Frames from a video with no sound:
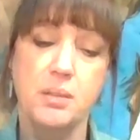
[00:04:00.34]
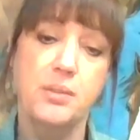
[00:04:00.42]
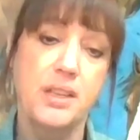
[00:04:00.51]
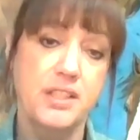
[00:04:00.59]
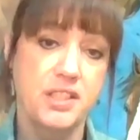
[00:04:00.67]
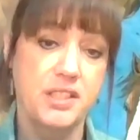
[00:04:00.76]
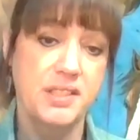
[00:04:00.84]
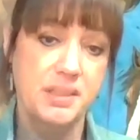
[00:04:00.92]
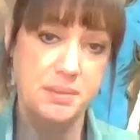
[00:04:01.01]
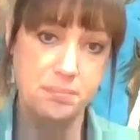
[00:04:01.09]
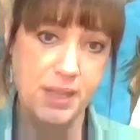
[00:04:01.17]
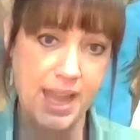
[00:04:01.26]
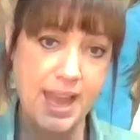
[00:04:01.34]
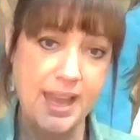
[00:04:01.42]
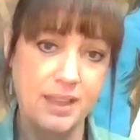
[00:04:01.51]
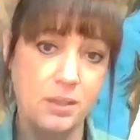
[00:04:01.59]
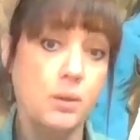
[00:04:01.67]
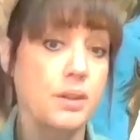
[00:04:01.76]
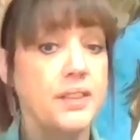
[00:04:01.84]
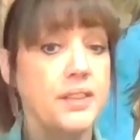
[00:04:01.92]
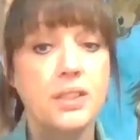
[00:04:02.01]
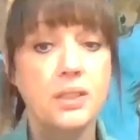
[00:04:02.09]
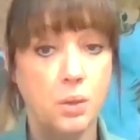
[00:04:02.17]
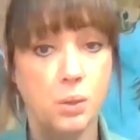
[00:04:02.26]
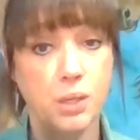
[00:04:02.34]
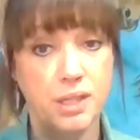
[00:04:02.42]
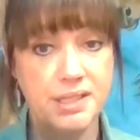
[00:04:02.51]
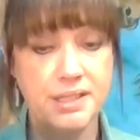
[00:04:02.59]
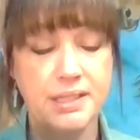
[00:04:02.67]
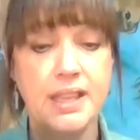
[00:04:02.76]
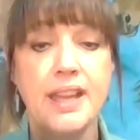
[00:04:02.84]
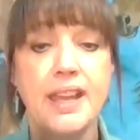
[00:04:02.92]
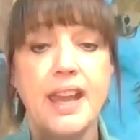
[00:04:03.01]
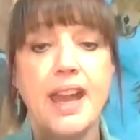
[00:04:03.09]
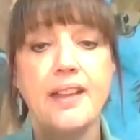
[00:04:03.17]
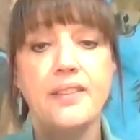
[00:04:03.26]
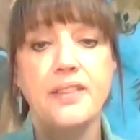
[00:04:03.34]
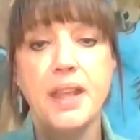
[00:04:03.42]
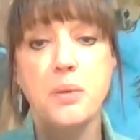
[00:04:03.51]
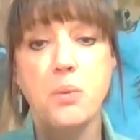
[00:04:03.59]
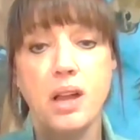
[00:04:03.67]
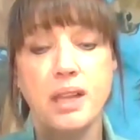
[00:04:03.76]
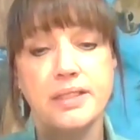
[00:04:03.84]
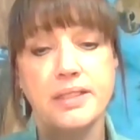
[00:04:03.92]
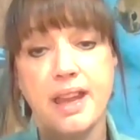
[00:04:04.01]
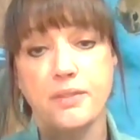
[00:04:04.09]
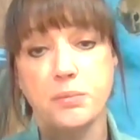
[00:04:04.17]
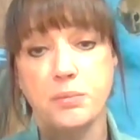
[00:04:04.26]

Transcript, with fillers: a precious cat or even a horse, and they want to have a